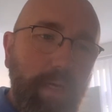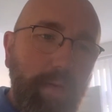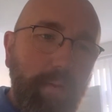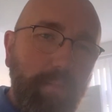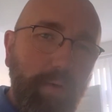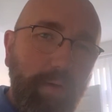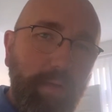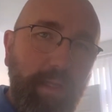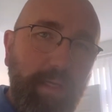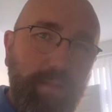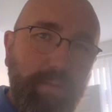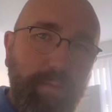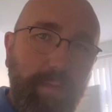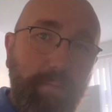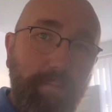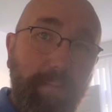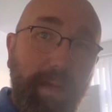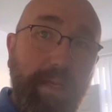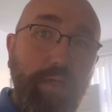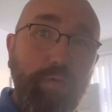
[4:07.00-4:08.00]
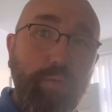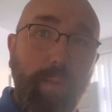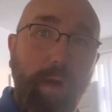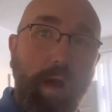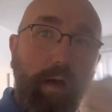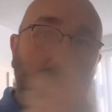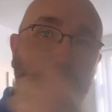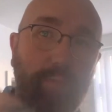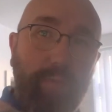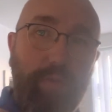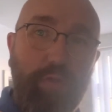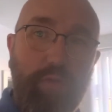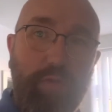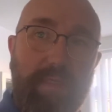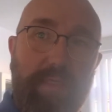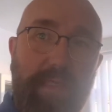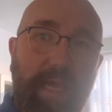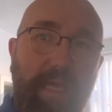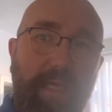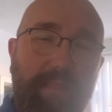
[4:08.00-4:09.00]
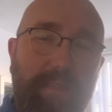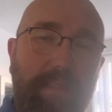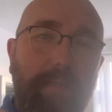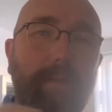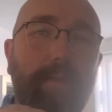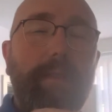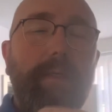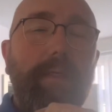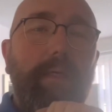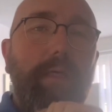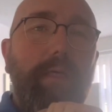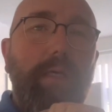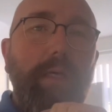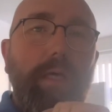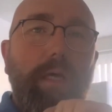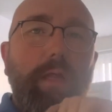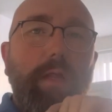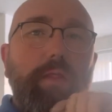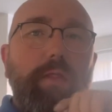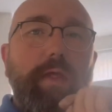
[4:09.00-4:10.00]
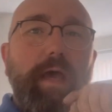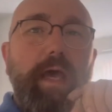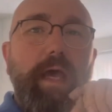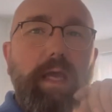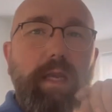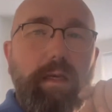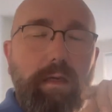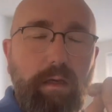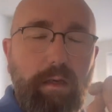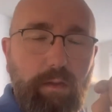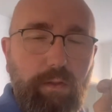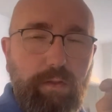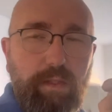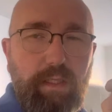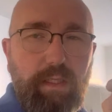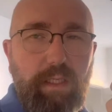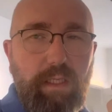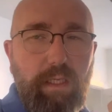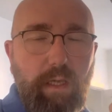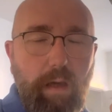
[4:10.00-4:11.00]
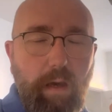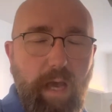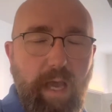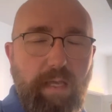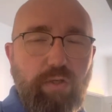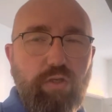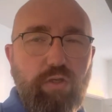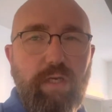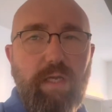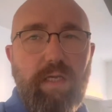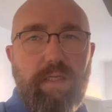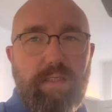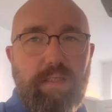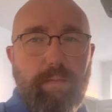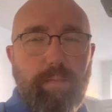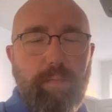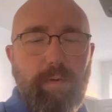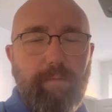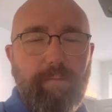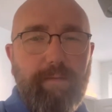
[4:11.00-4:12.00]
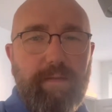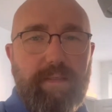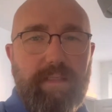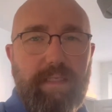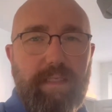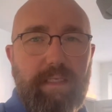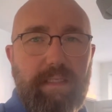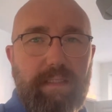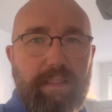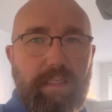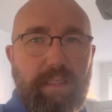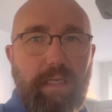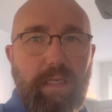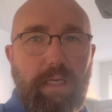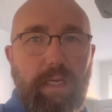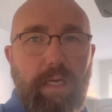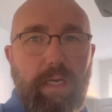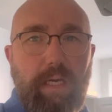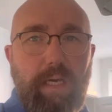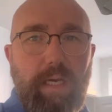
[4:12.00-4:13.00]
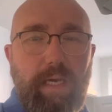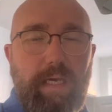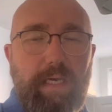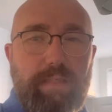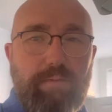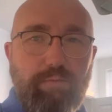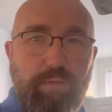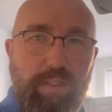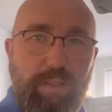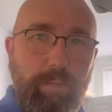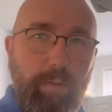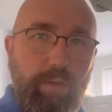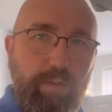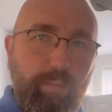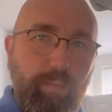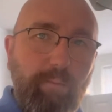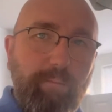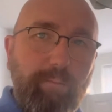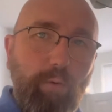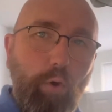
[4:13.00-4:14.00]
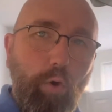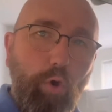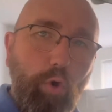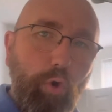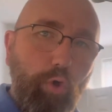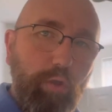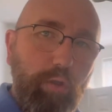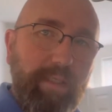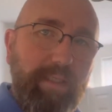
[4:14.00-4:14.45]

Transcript: boiler has been benchmarked, which this has, then the engineer fitting it is responsible for all the